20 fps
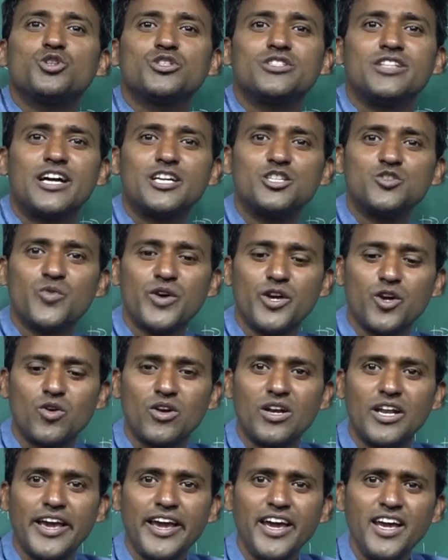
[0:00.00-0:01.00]
That's why
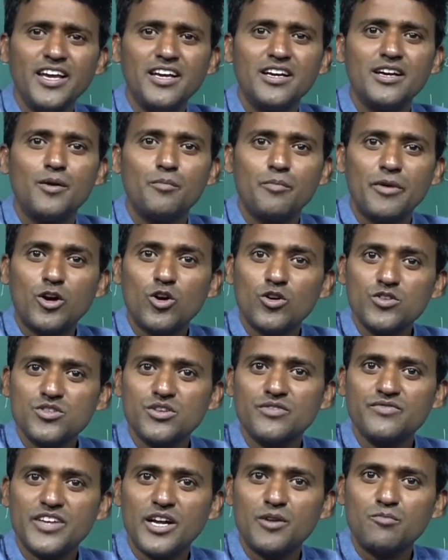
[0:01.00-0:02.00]
only, because
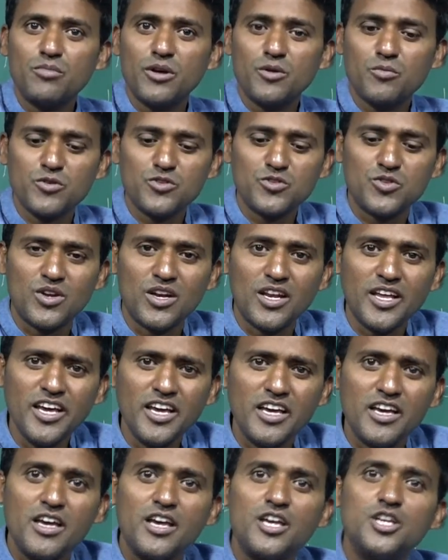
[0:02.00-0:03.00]
of that purpose
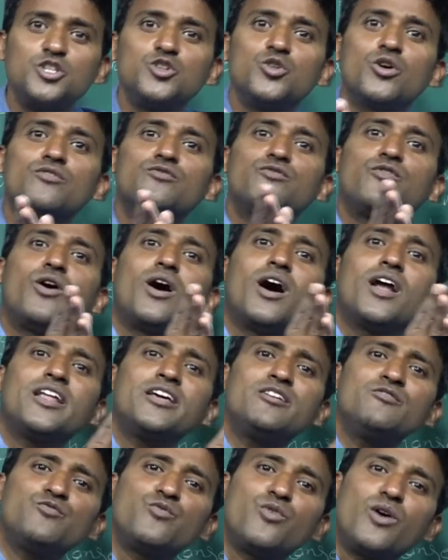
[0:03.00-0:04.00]
only, you are
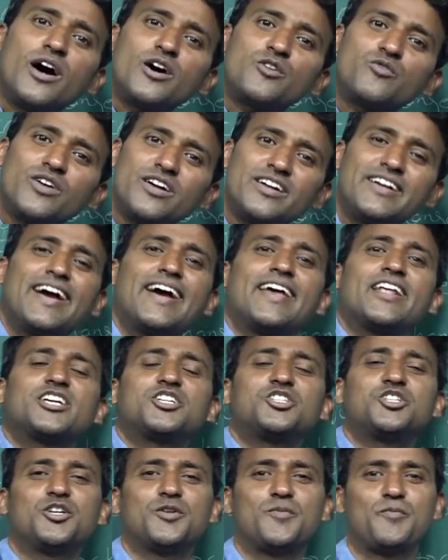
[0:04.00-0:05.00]
falling forward
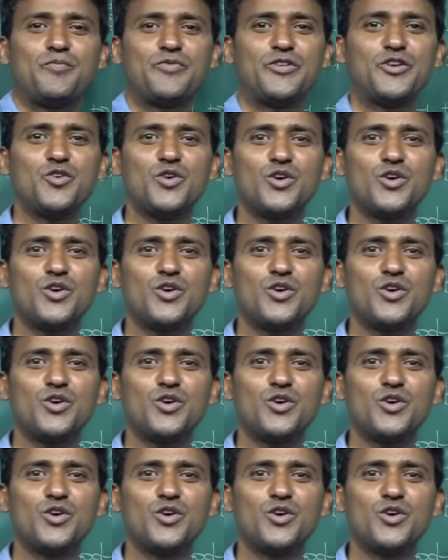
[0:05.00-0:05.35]
direction.